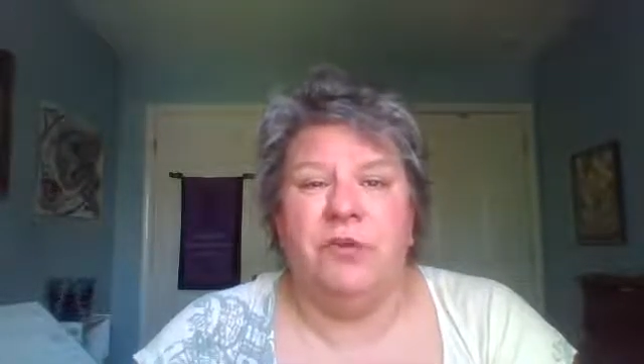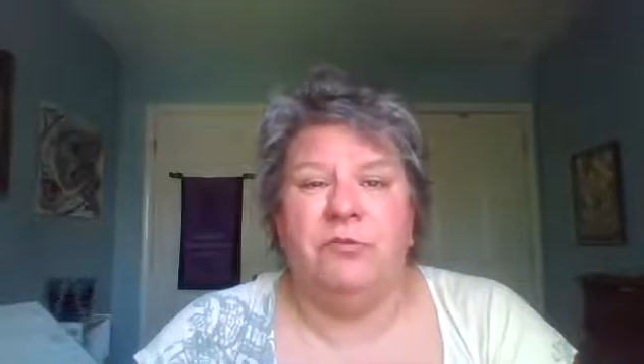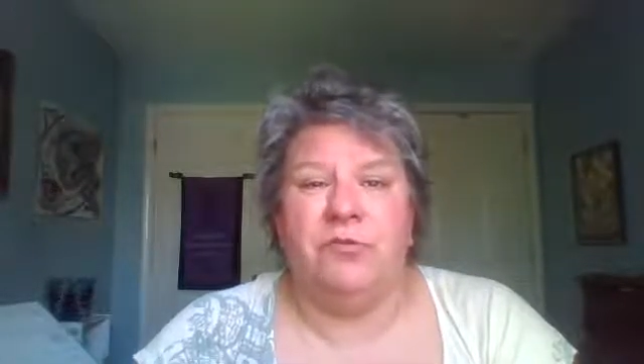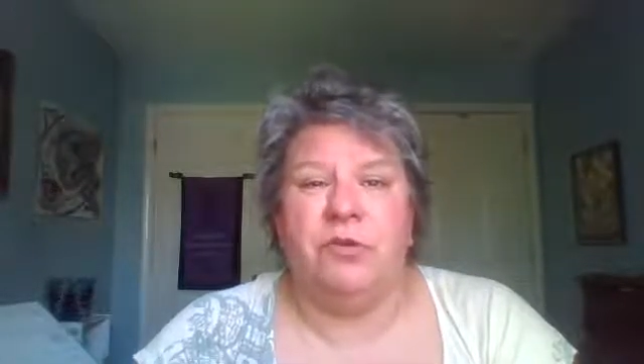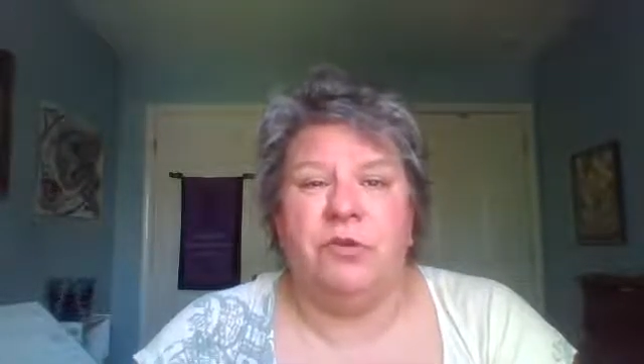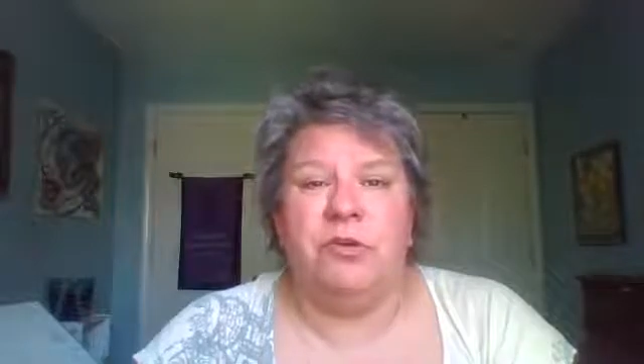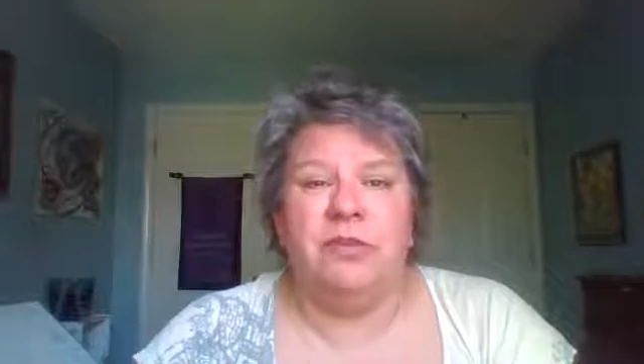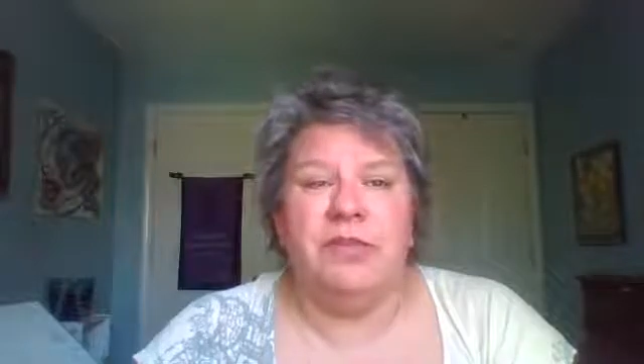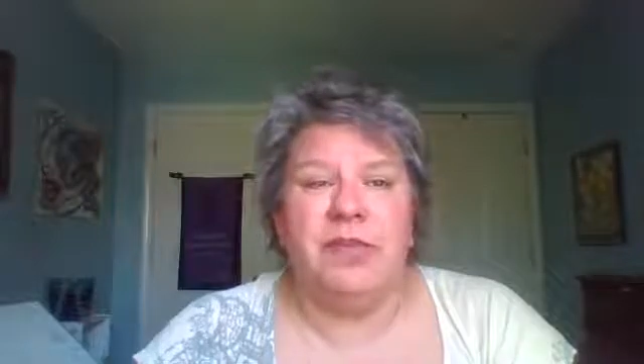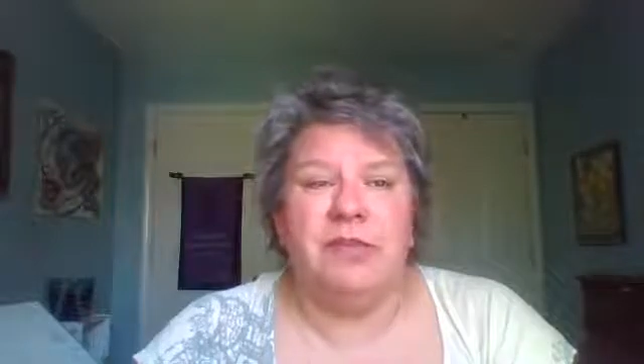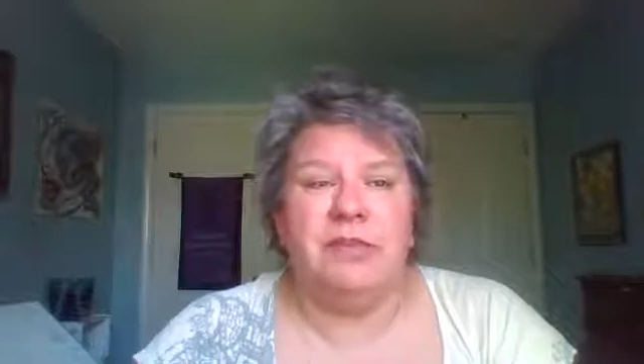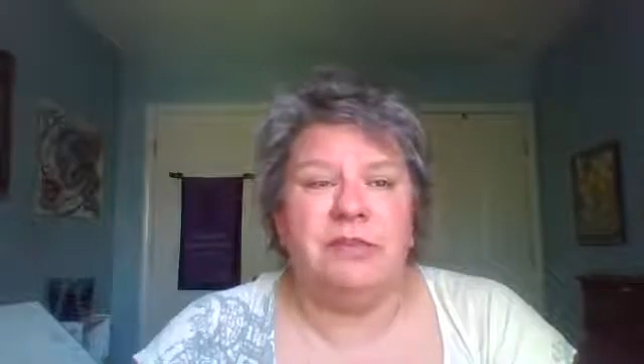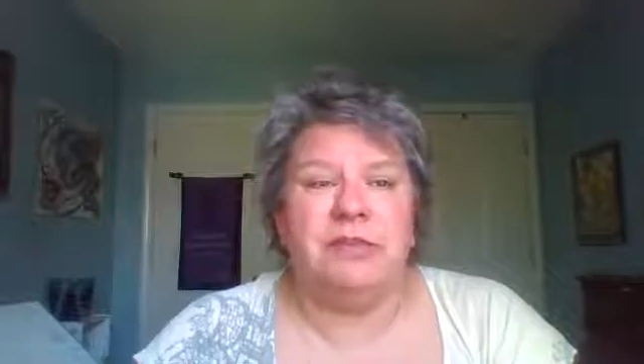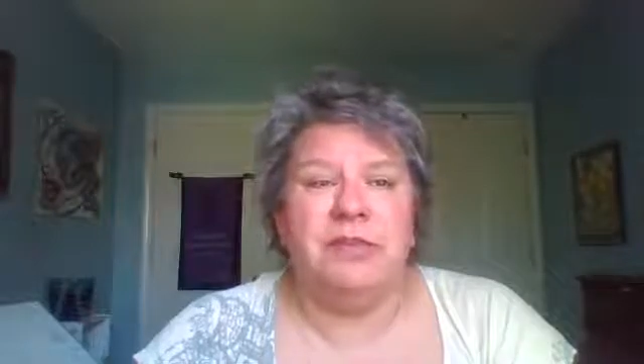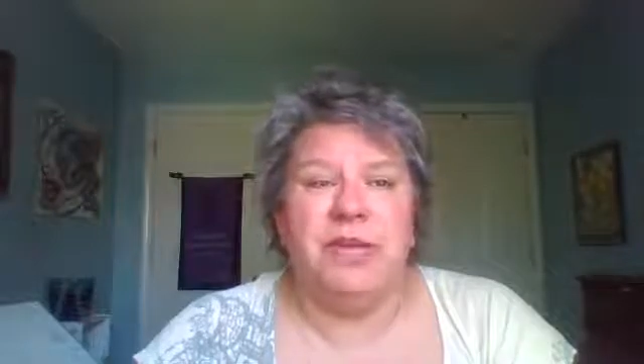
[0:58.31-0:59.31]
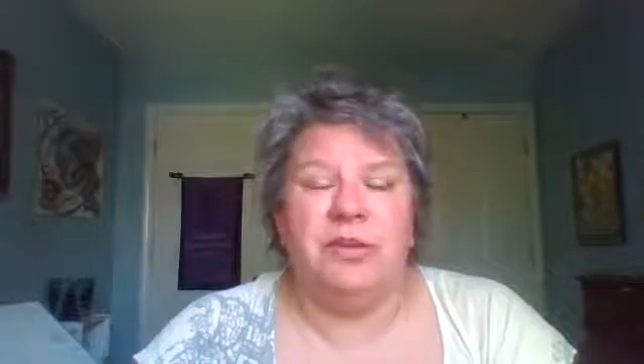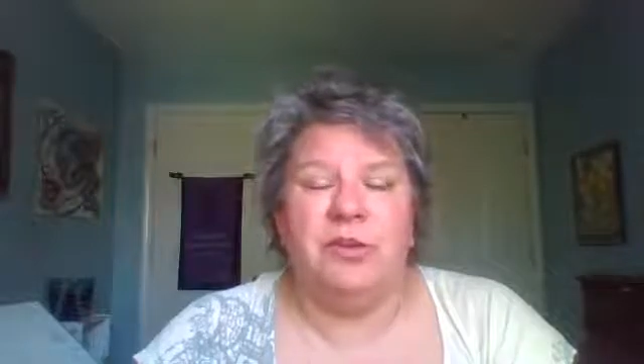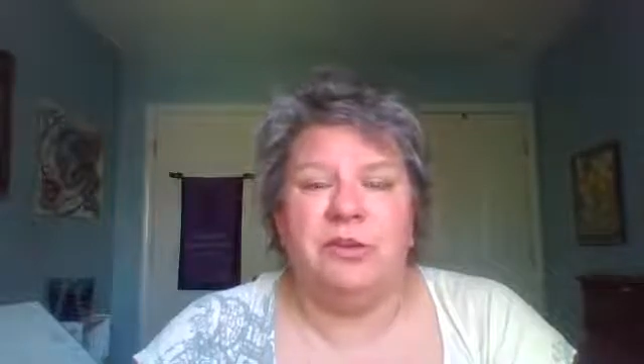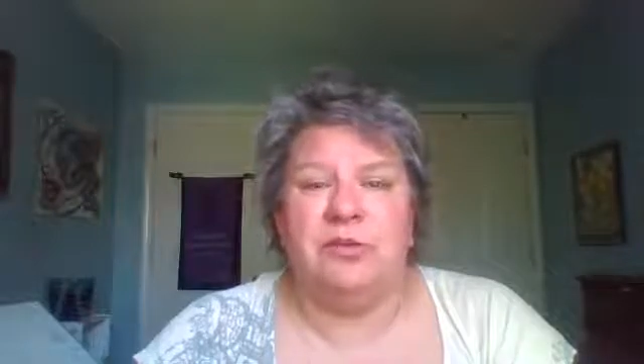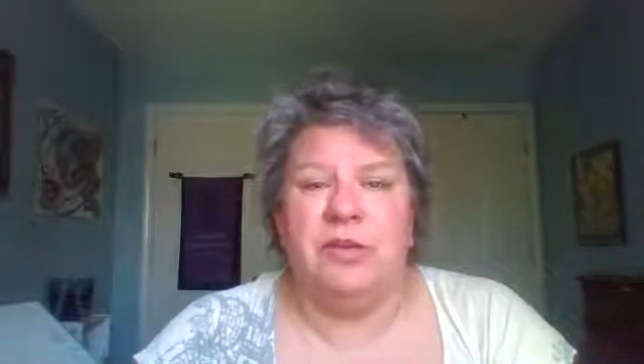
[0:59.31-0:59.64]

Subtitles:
for things that you